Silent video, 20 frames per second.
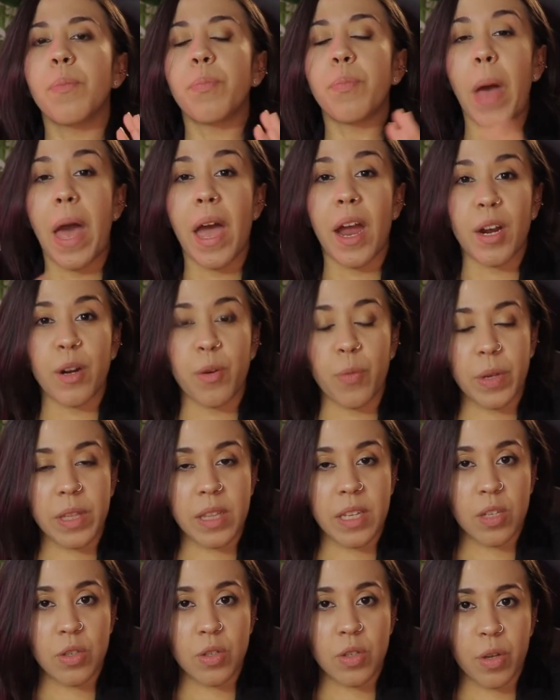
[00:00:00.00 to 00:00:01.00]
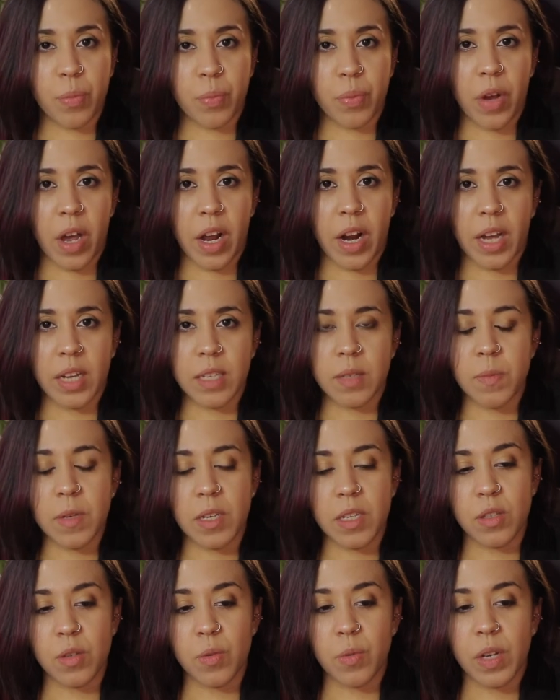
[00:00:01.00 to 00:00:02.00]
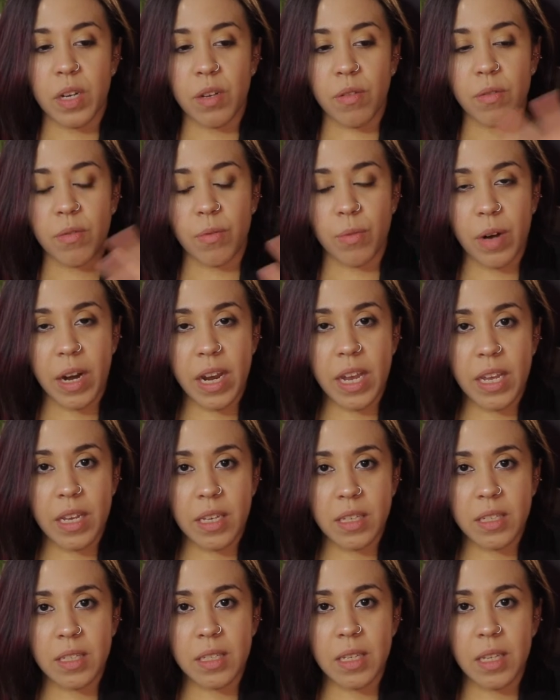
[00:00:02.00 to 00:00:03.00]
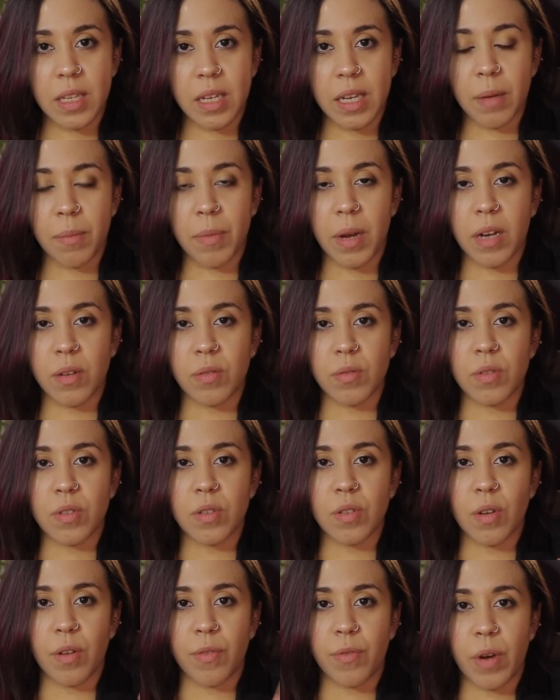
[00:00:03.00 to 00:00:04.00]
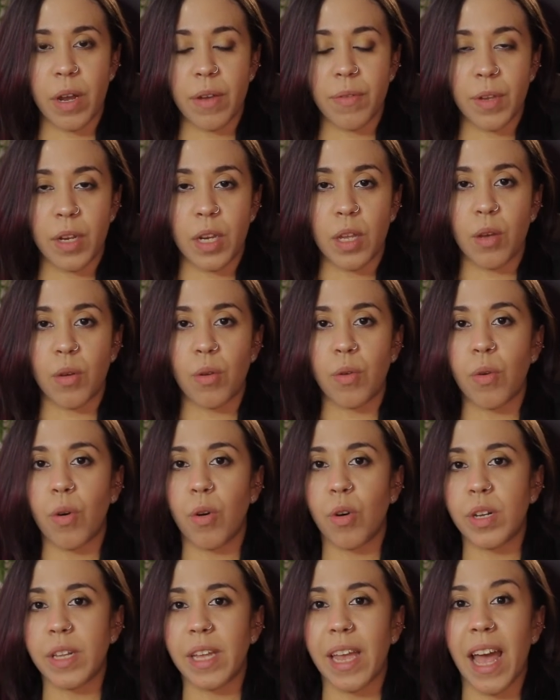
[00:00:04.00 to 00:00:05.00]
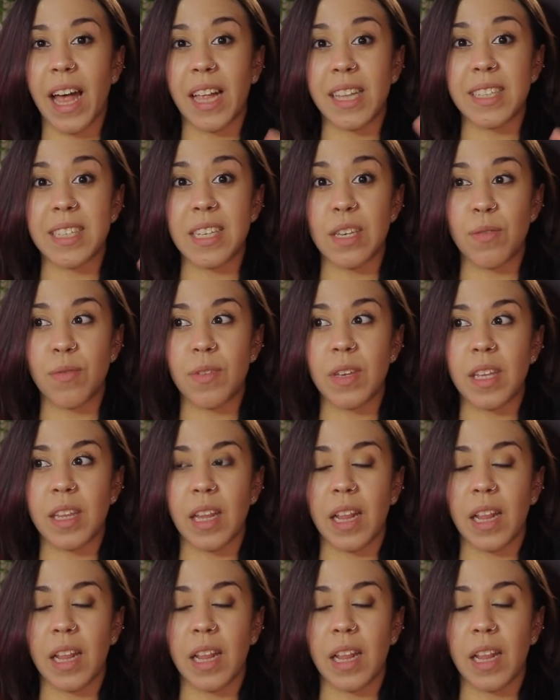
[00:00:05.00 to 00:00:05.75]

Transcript: paired with digital products because you want to raise the amount of revenue or the LTV,